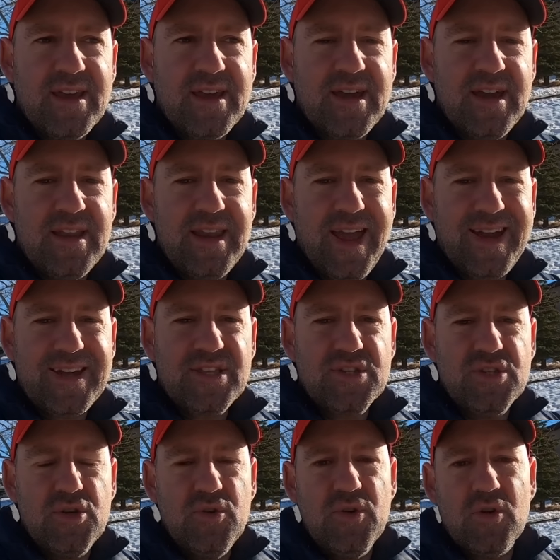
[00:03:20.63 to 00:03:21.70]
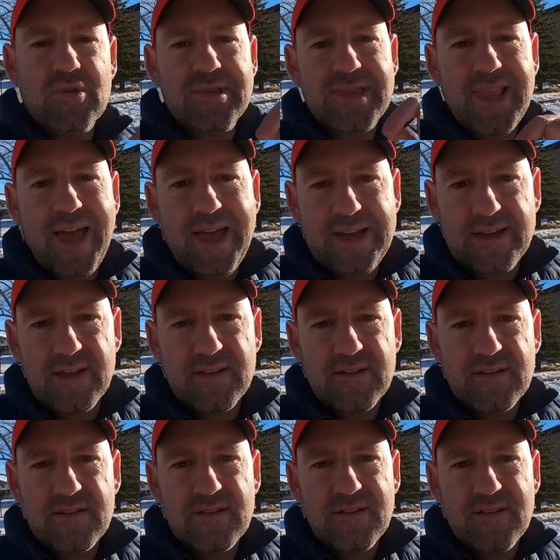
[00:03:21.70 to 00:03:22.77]
connects to your leg.
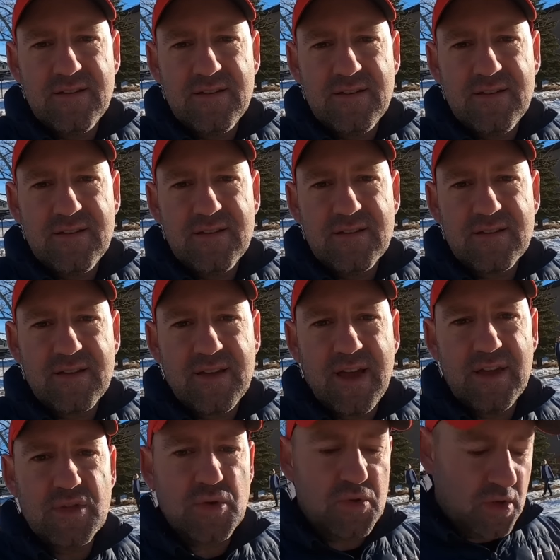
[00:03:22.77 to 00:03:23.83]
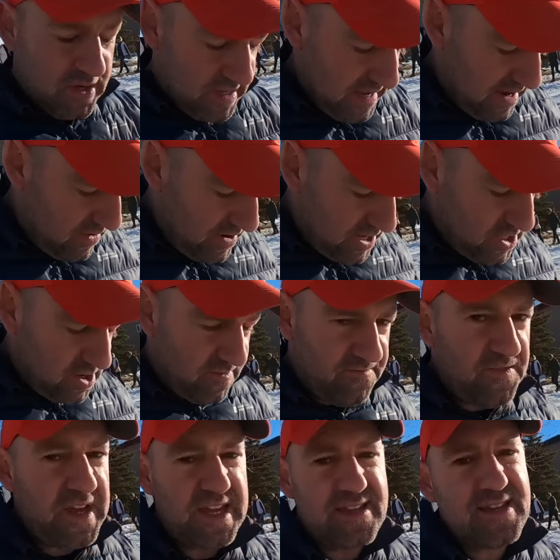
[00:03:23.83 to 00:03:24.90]
Okay, so look down at your
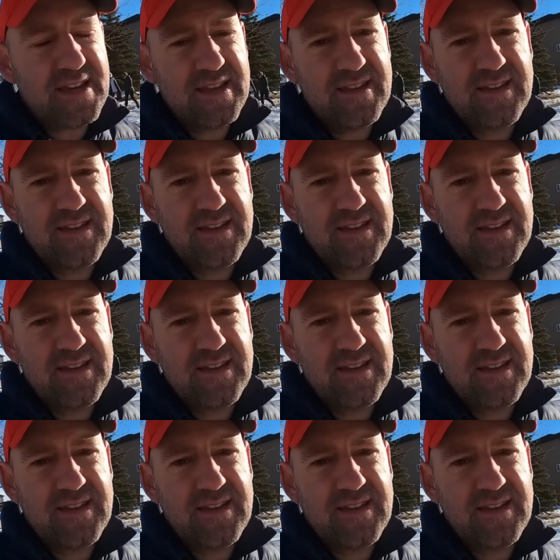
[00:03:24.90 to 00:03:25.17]
feet.